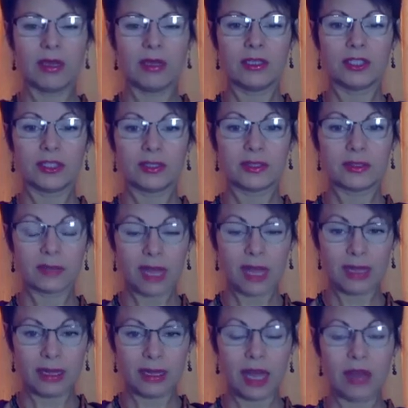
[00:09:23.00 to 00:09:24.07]
Just
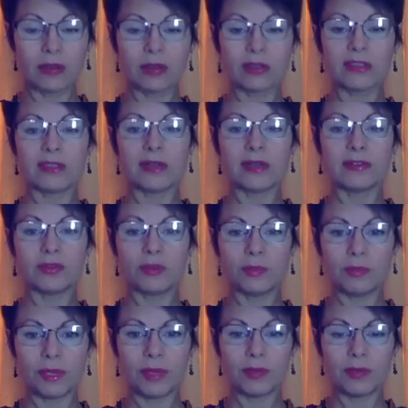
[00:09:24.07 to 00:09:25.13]
allow yourself to
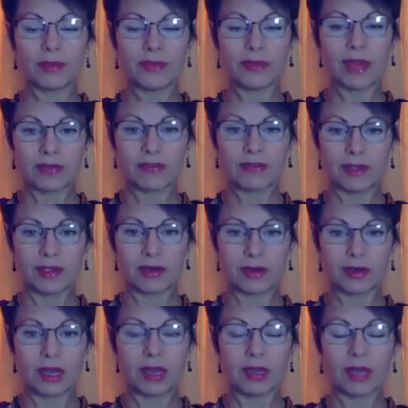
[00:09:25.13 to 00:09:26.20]
be with that fear.
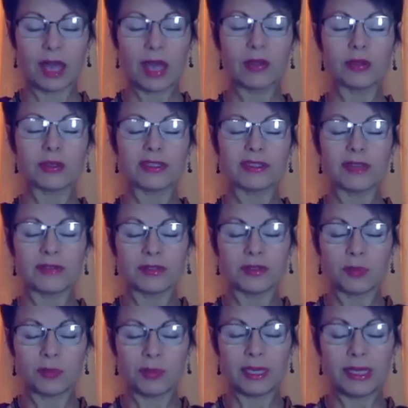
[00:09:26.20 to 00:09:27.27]
Allow yourself
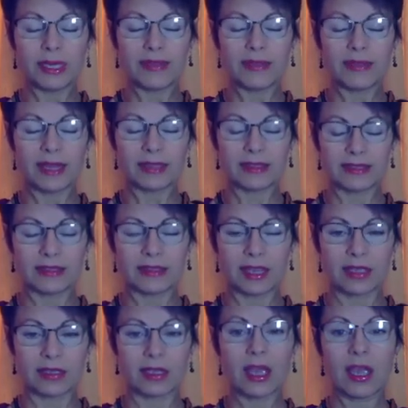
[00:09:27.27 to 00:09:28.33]
to be in that
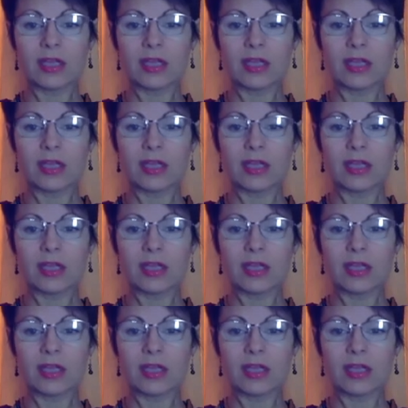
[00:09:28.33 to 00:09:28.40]
state.